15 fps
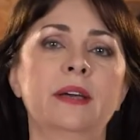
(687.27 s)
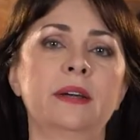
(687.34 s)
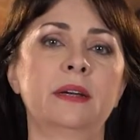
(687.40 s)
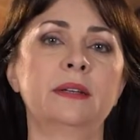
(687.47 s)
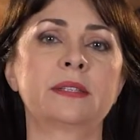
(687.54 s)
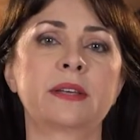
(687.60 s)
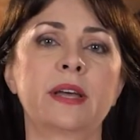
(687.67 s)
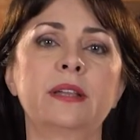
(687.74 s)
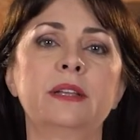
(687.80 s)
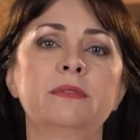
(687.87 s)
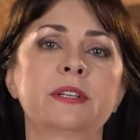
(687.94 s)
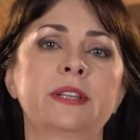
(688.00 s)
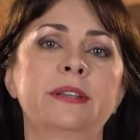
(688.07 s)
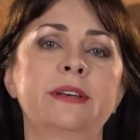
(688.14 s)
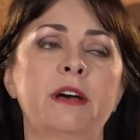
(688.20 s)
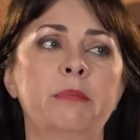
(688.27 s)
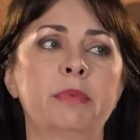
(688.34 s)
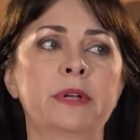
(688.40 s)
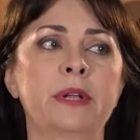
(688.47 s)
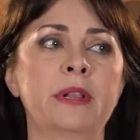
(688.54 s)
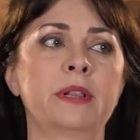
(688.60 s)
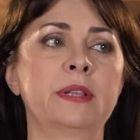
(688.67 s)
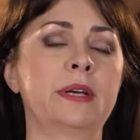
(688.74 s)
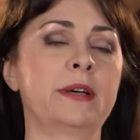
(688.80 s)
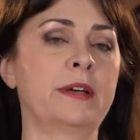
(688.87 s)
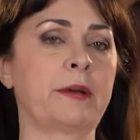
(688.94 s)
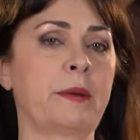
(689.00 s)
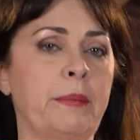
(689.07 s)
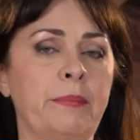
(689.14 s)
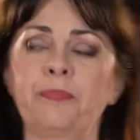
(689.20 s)
it's kind of a
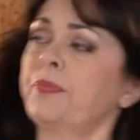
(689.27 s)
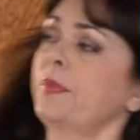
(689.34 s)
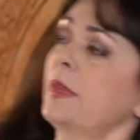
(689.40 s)
double